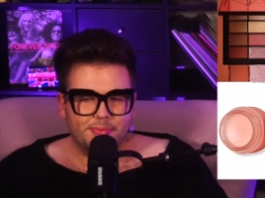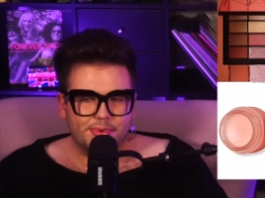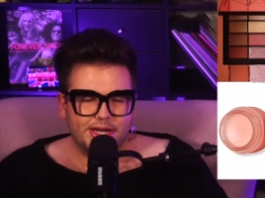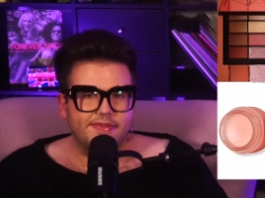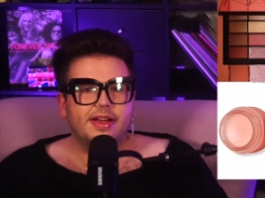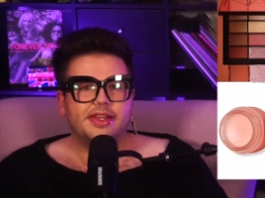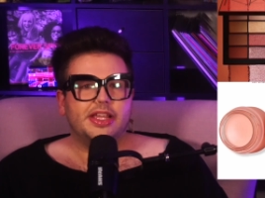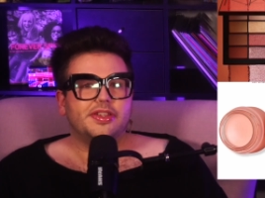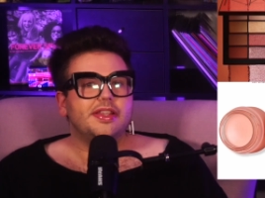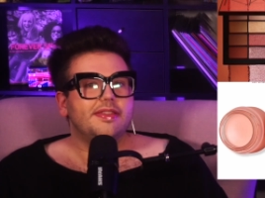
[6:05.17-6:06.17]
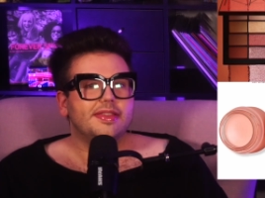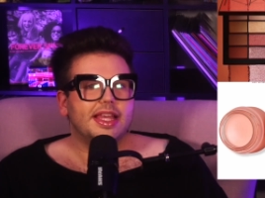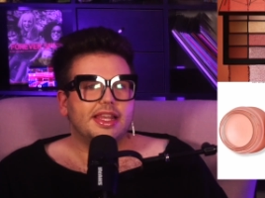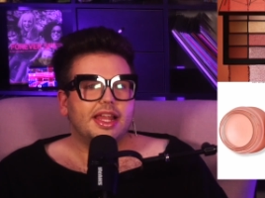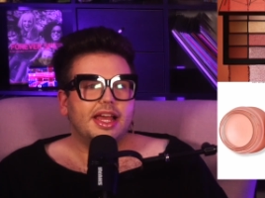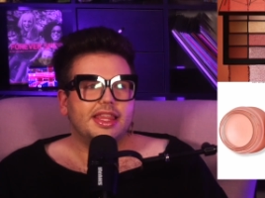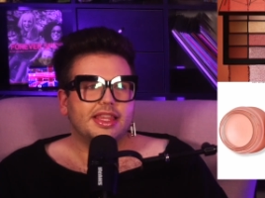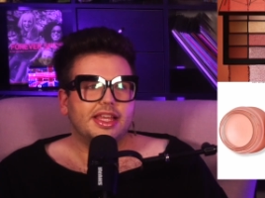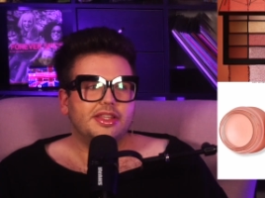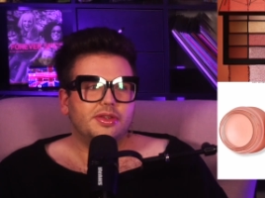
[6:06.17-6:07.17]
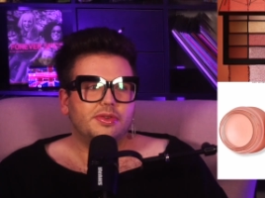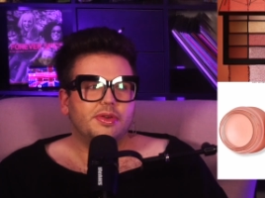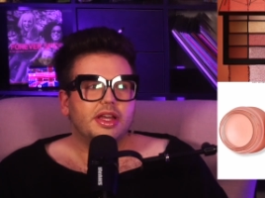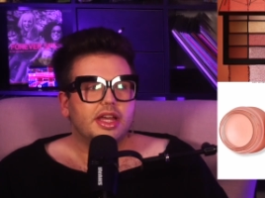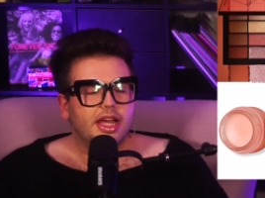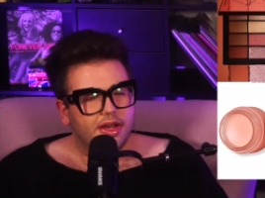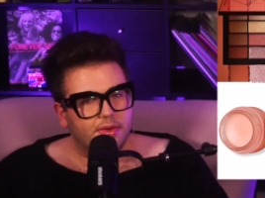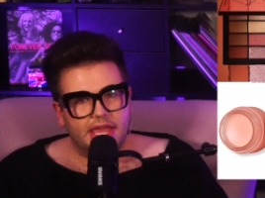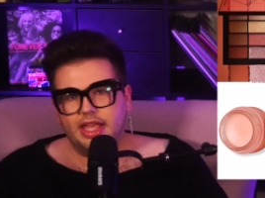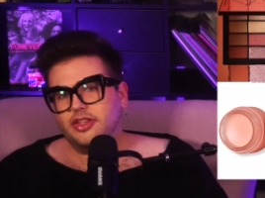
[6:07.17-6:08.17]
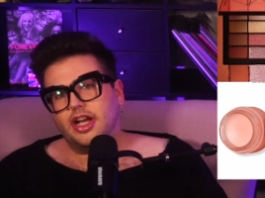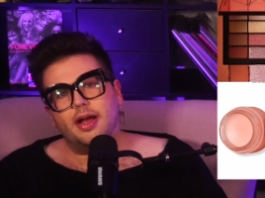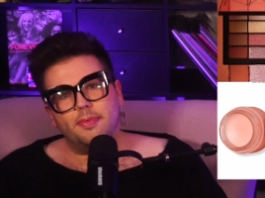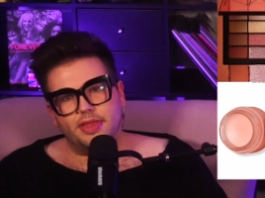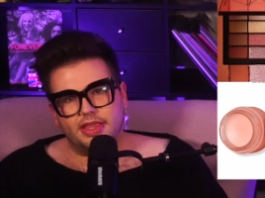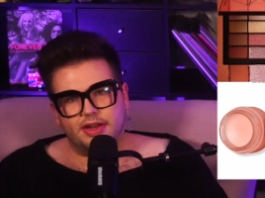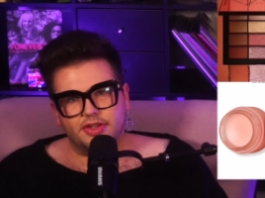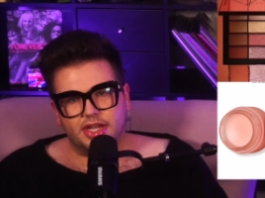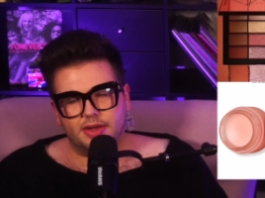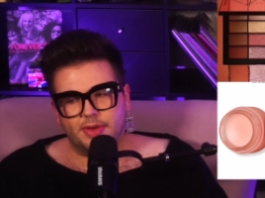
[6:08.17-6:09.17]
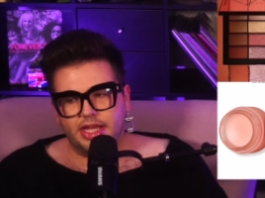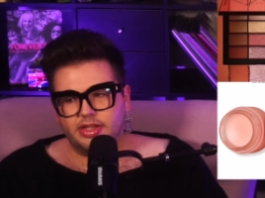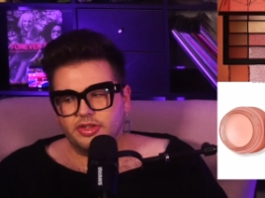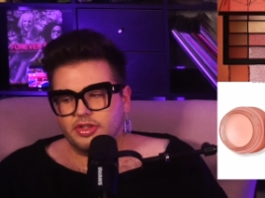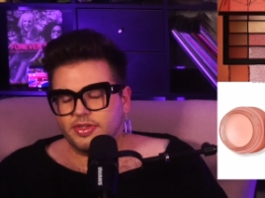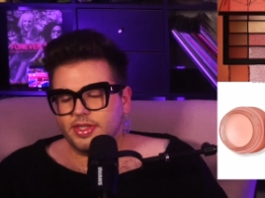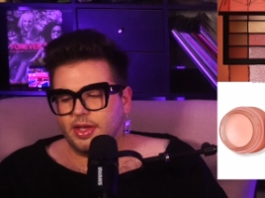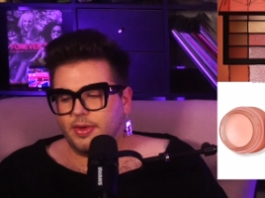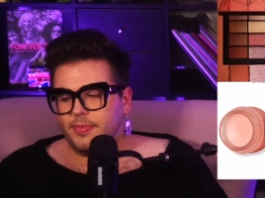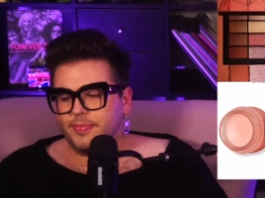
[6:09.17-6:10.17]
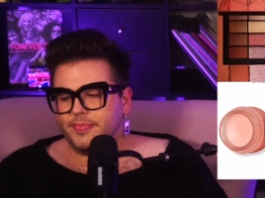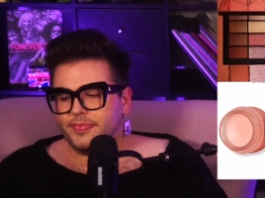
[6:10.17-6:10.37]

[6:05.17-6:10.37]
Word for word: pretty foundations and I think they do an okay job with their shade range. So